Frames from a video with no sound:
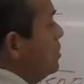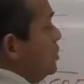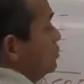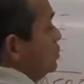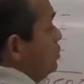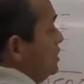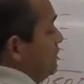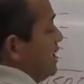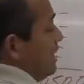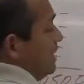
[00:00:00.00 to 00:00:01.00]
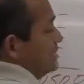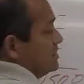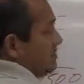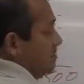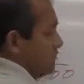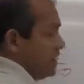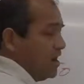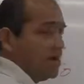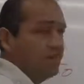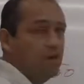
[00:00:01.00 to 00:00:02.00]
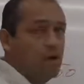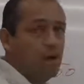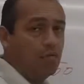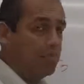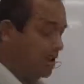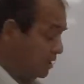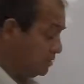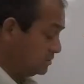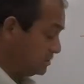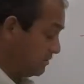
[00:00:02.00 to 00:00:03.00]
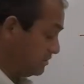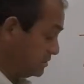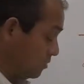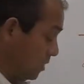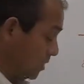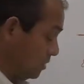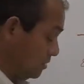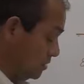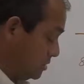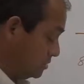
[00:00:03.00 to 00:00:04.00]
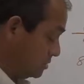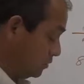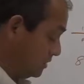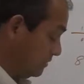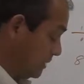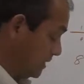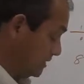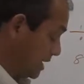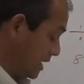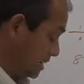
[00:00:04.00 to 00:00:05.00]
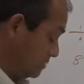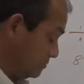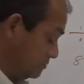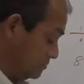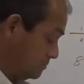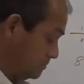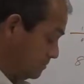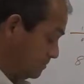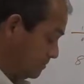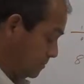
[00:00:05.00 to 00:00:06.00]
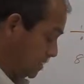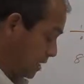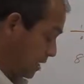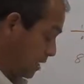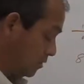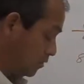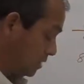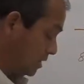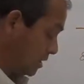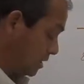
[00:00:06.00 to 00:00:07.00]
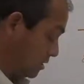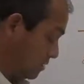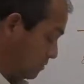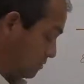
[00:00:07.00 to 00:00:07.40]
So you divide 875 by 720, so we divide that, and we get